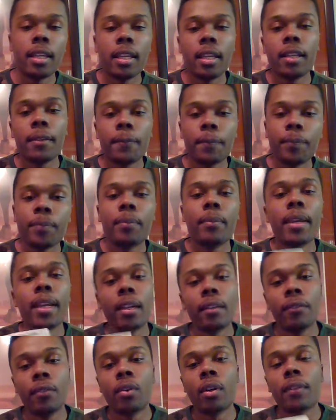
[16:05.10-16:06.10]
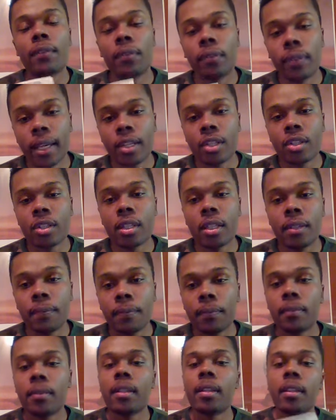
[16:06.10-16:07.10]
it make, for inflation,
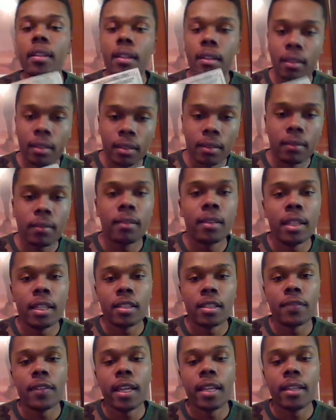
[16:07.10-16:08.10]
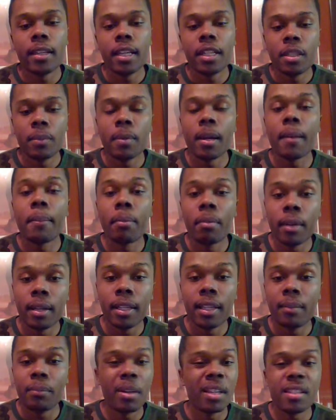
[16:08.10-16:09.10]
things of that nature, by
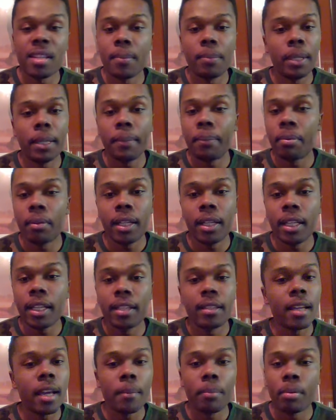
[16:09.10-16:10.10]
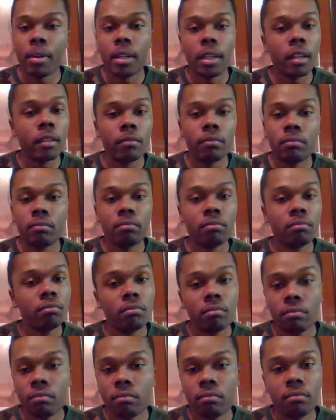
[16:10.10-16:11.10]
printing, by simply printing and not printing.
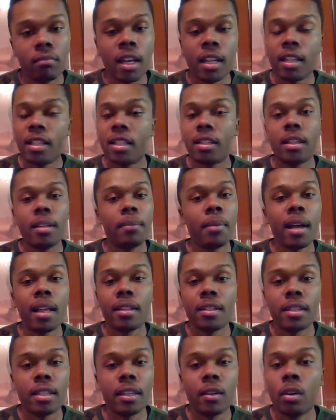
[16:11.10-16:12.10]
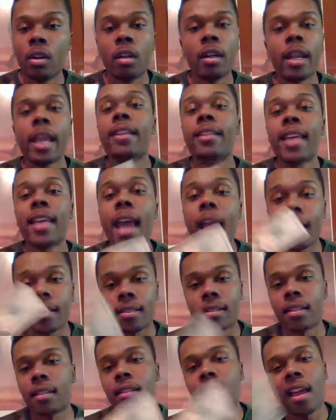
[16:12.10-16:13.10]
Monetary policy, or in
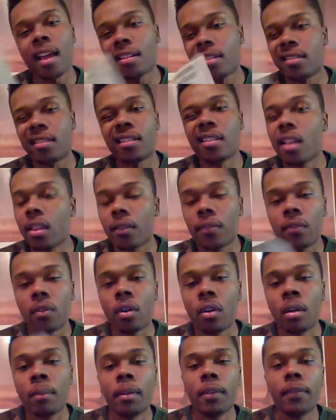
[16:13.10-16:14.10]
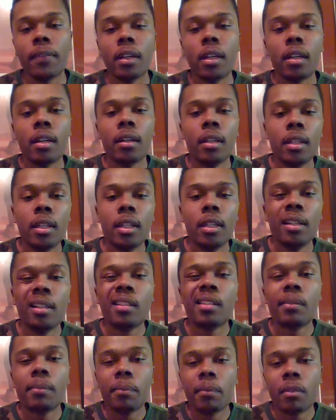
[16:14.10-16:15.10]
taxes, and taxes is another form of uh,
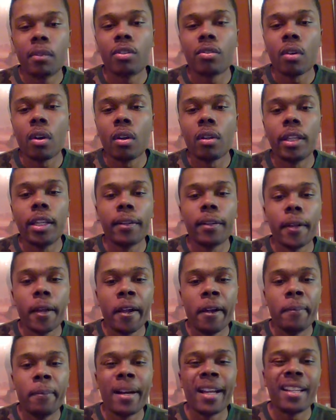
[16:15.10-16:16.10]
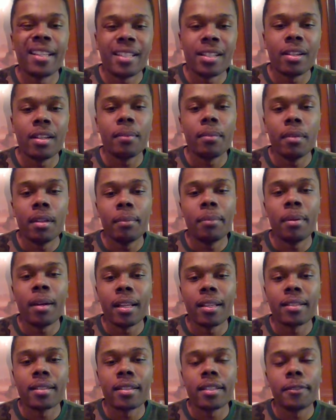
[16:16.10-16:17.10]
controlling uh, monetary
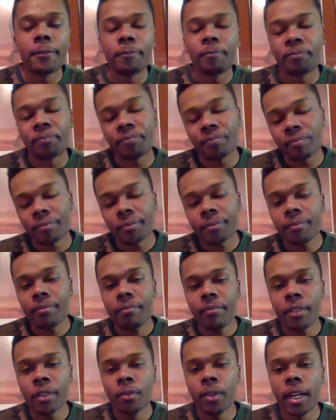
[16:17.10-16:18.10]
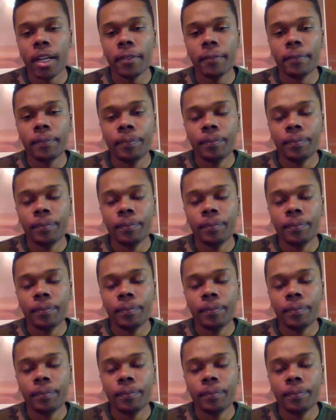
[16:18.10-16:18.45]
policy, right?